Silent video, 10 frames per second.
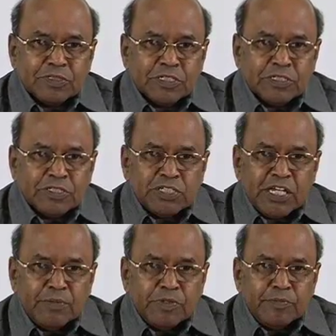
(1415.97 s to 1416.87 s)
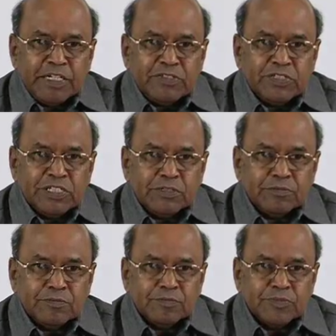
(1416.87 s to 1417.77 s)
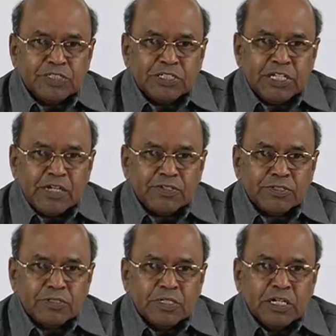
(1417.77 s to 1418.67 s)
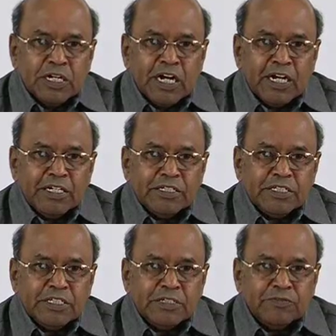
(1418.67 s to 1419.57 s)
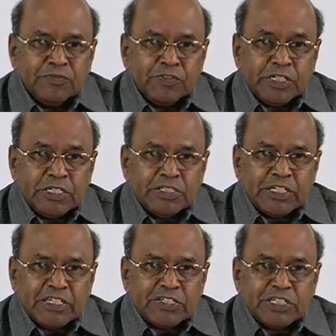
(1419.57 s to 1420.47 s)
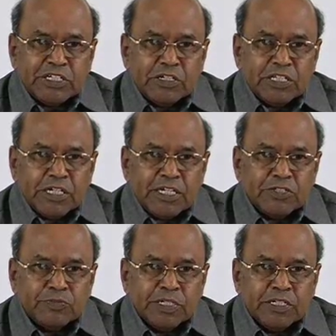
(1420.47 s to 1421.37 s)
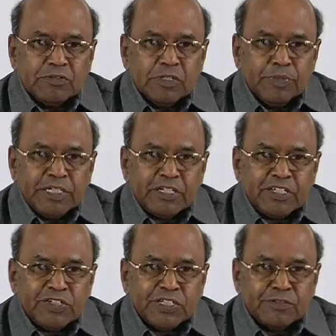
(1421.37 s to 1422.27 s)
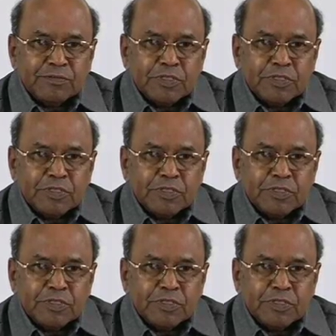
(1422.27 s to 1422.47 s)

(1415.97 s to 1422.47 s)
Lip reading: It's named by C dash, and if it is resting on the HP, it will be touching.